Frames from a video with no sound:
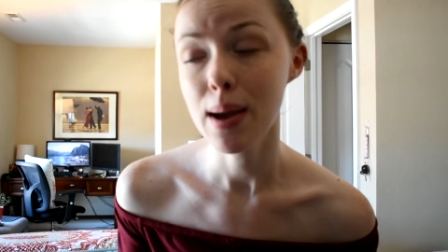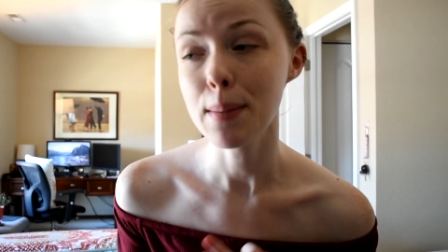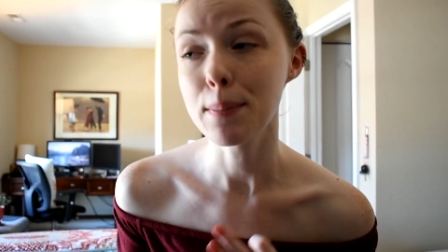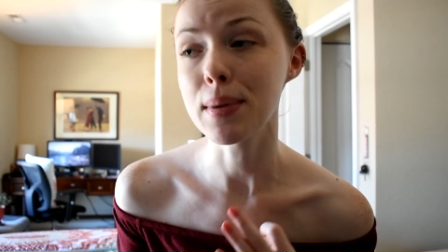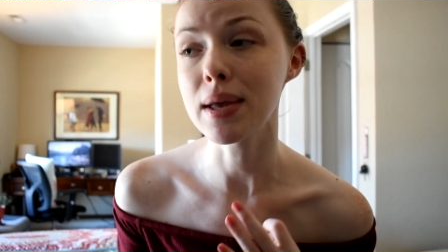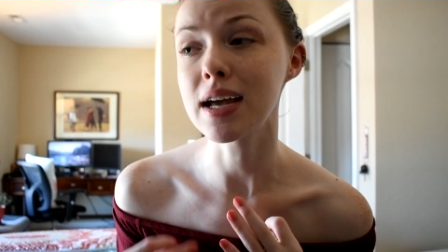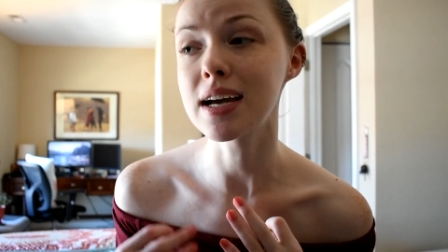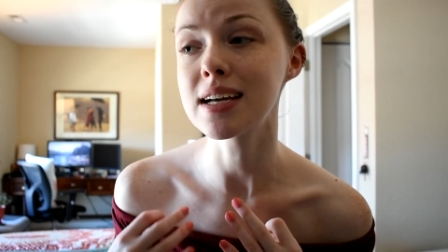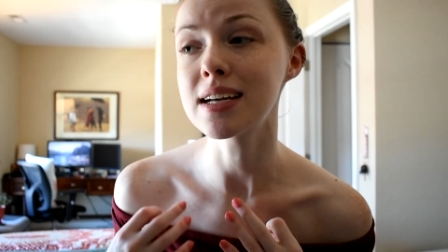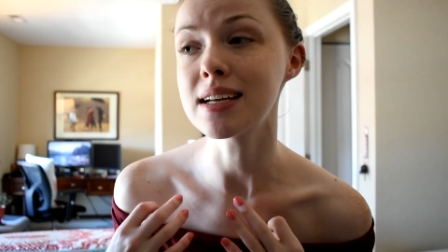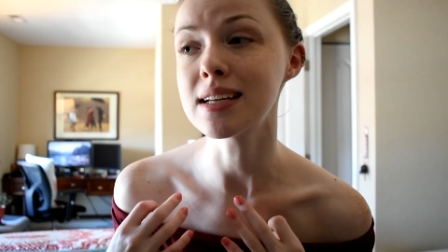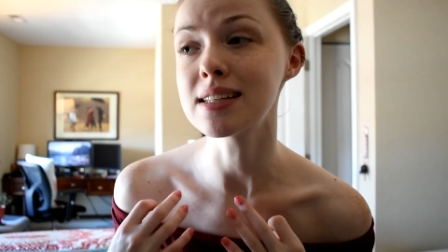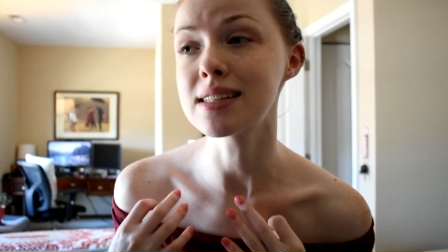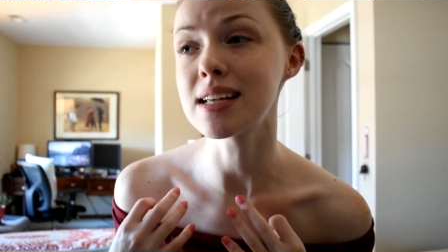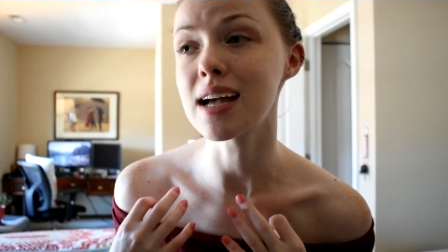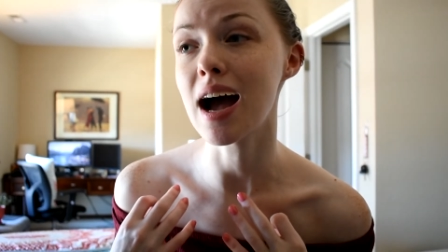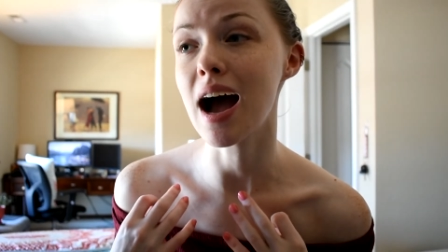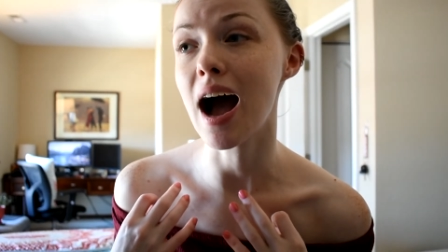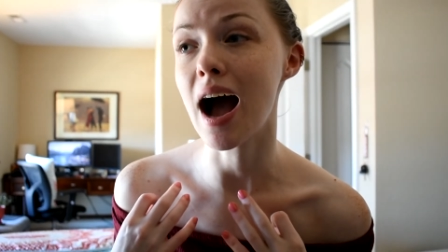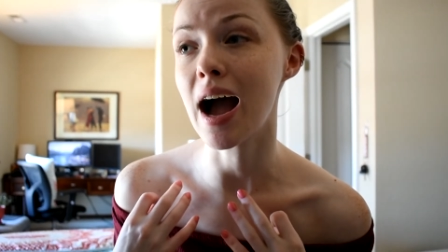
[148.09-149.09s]
because
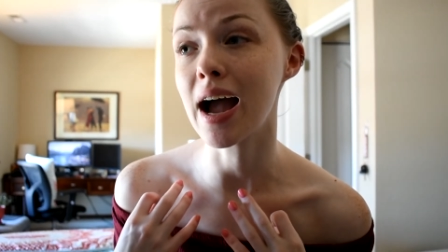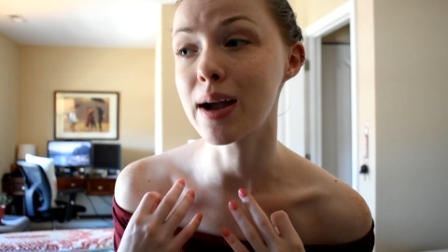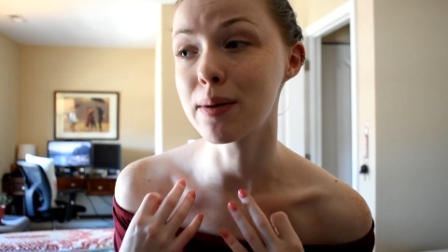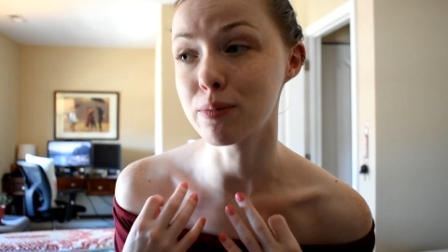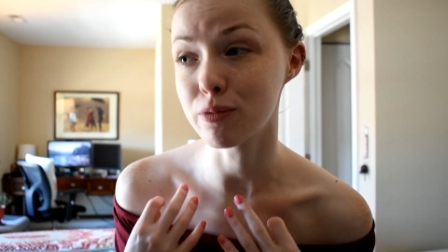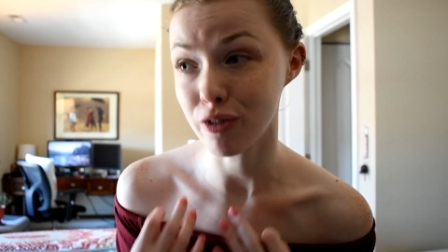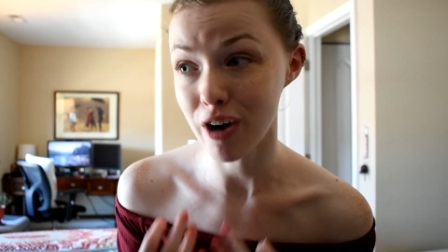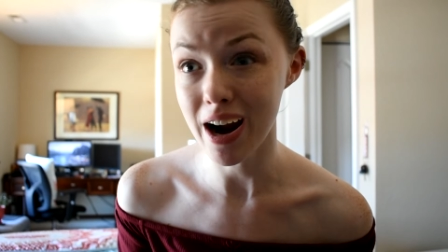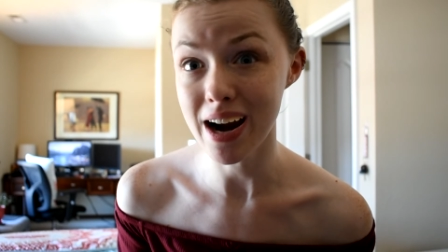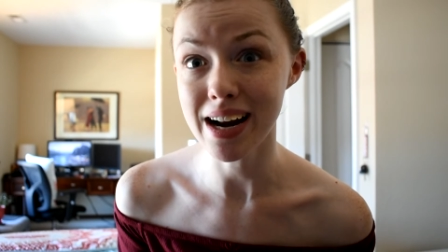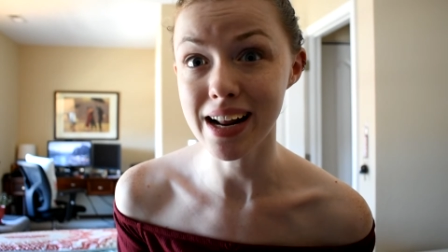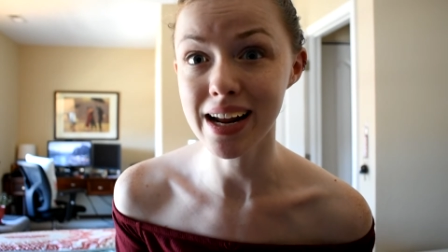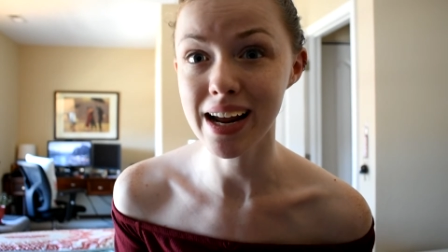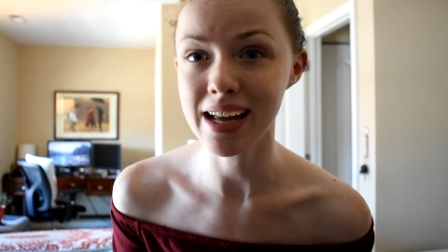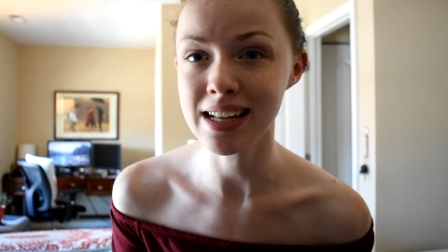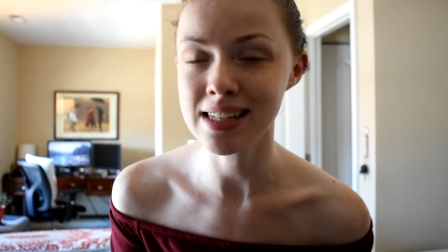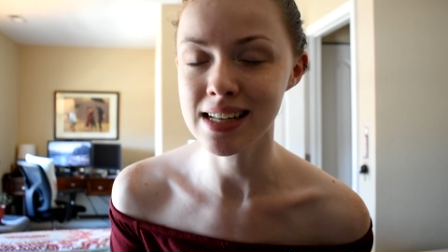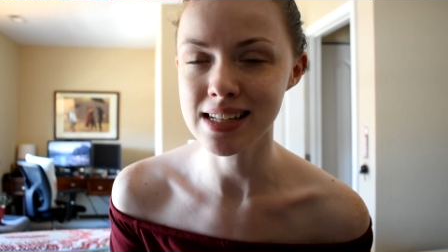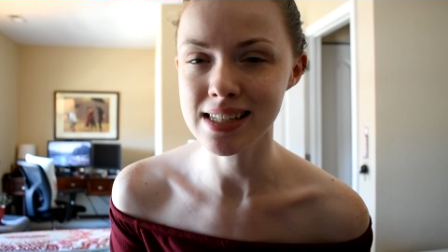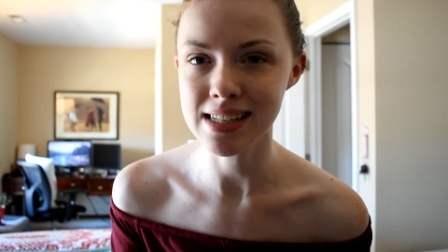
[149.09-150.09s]
I am writing,
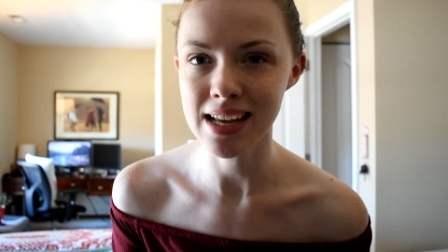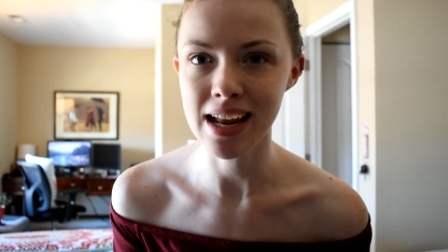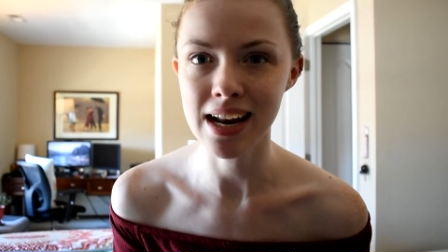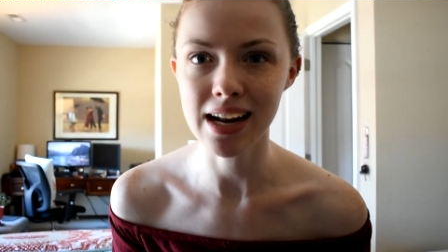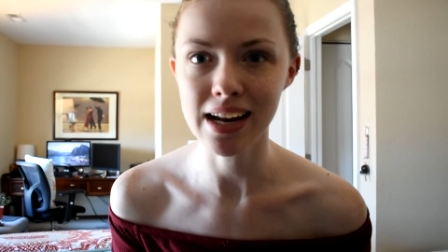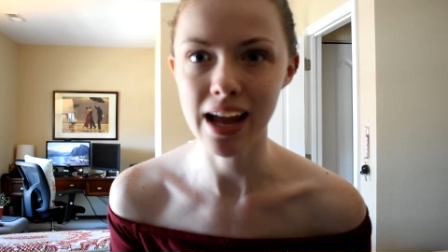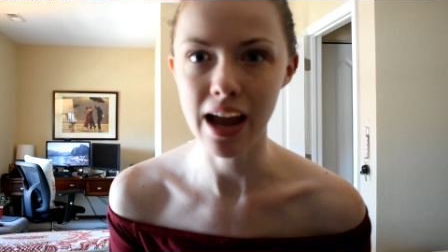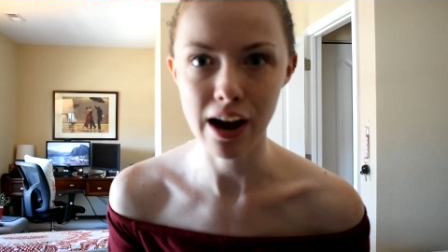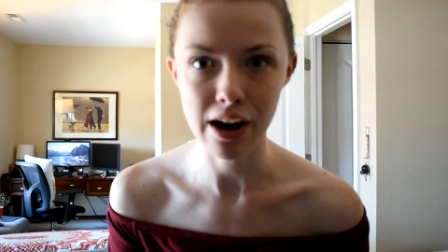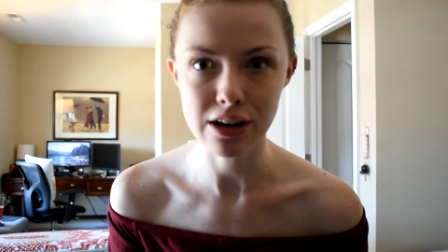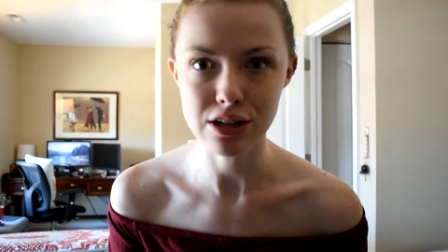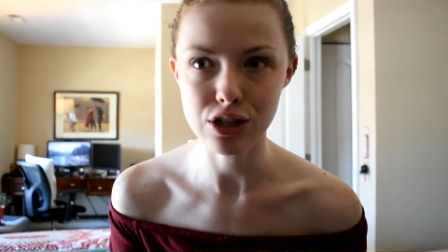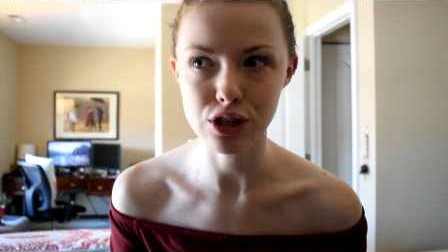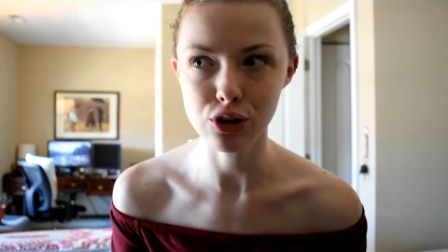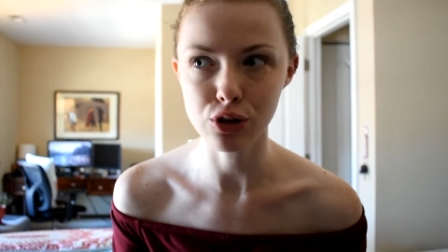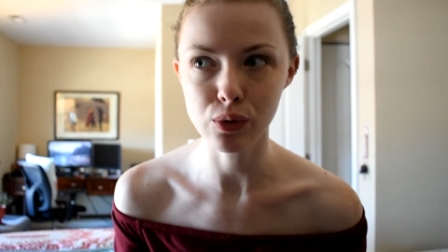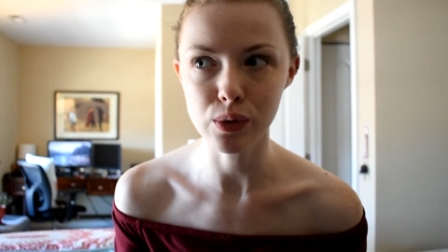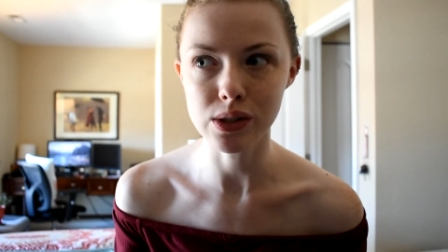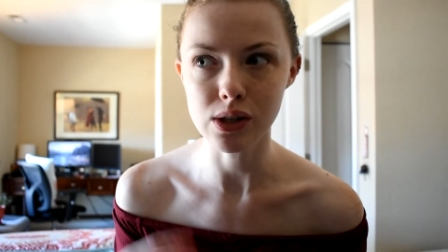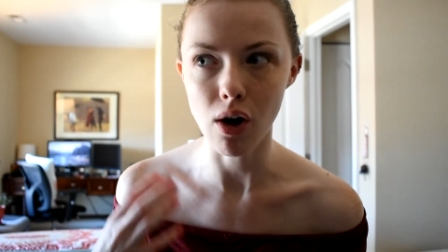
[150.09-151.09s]
as I said, a character
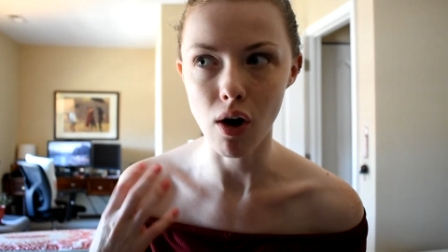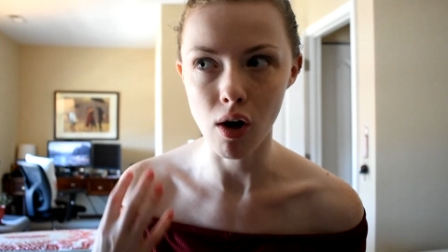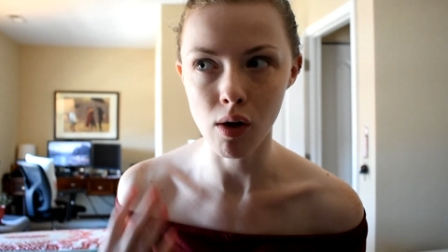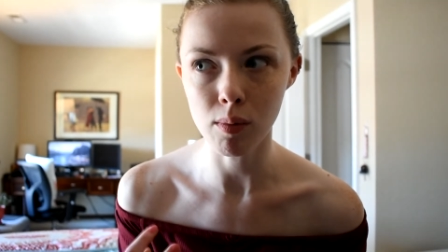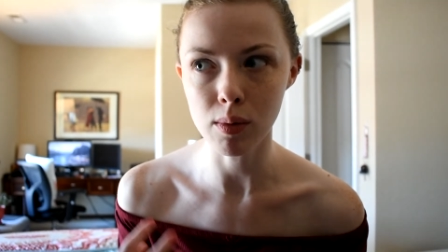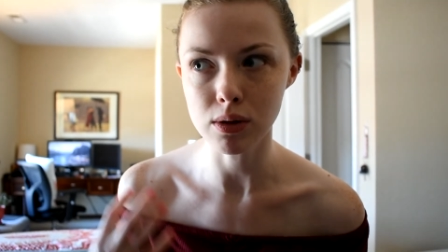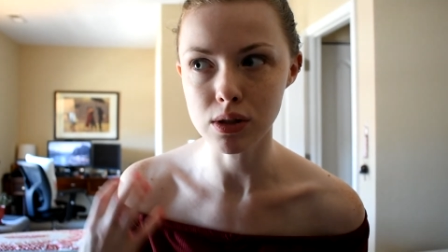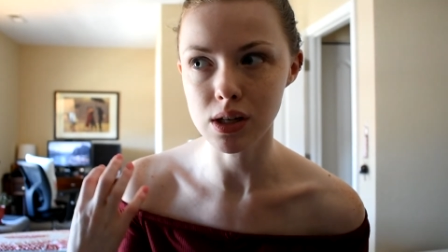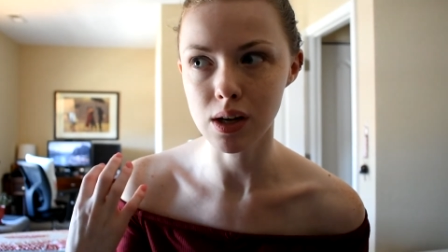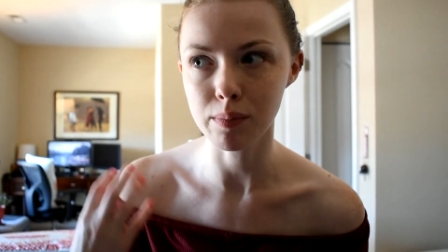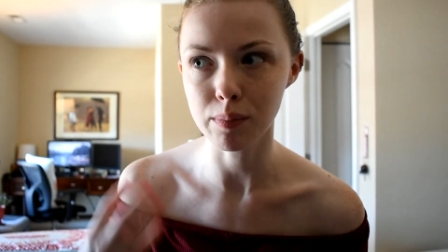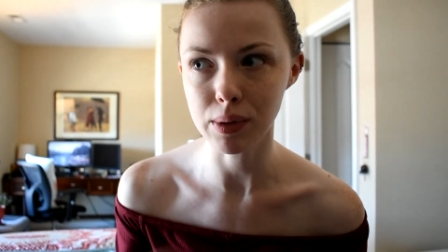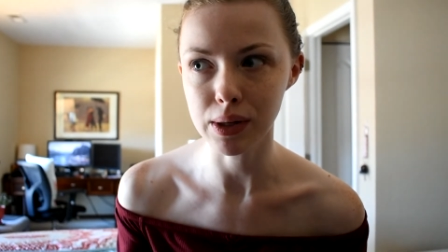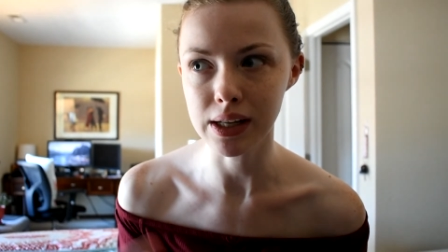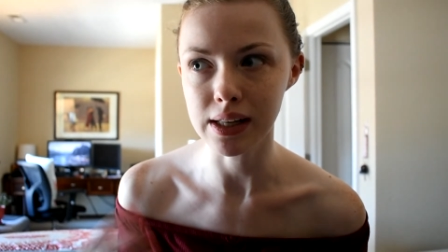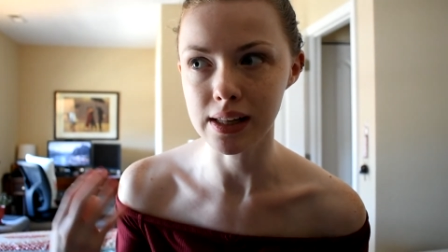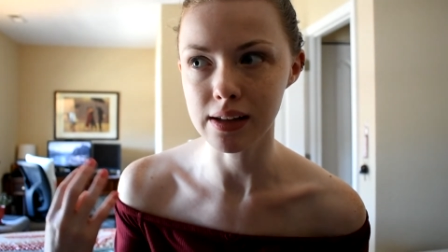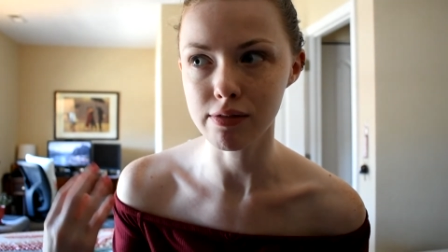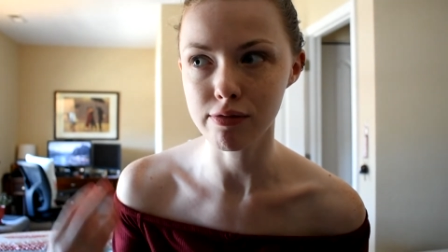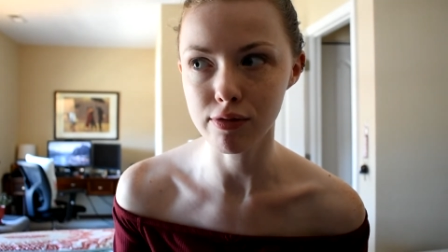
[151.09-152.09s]
who is almost
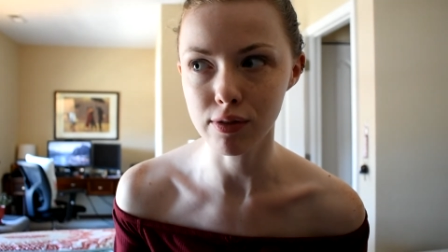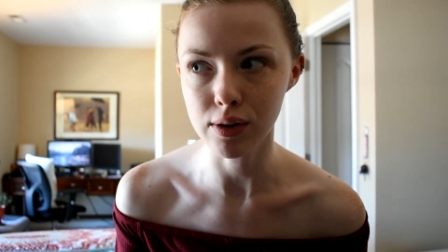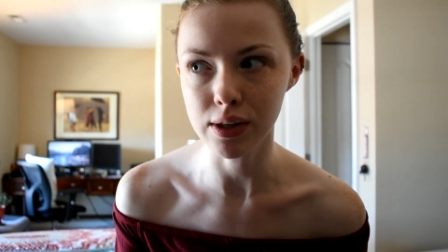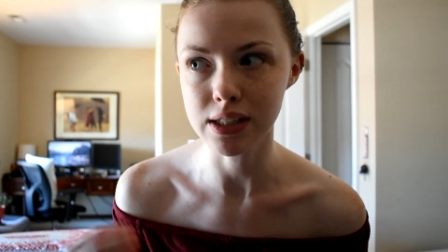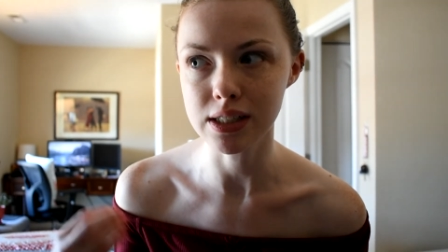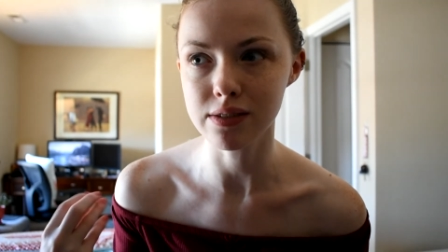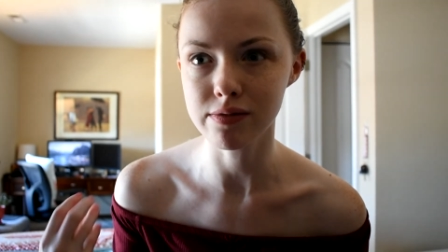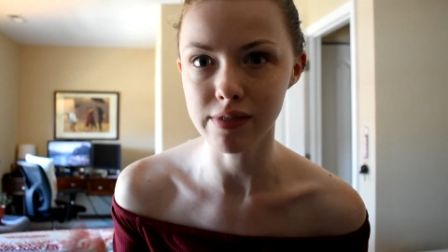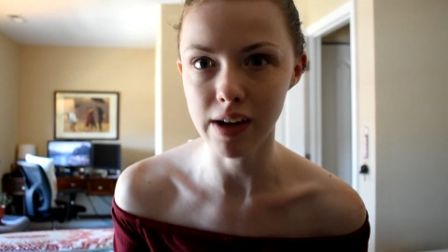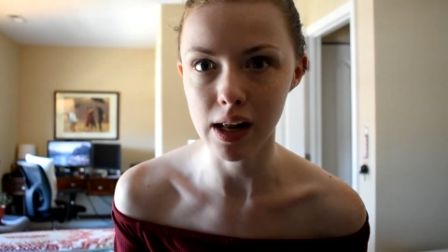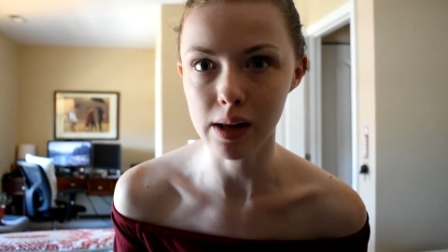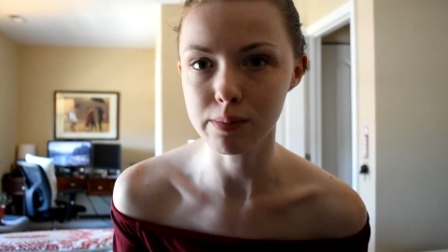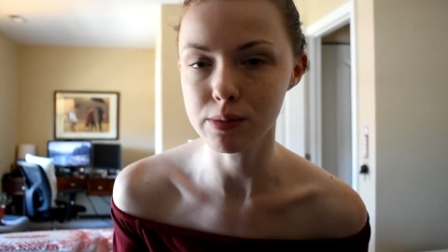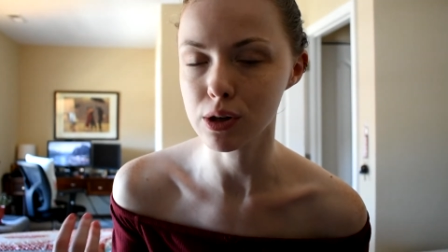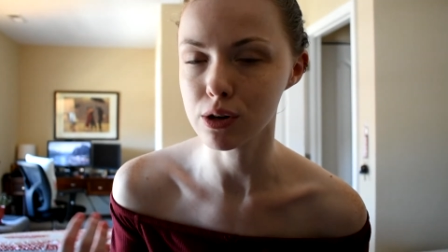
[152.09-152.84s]
completely fully developed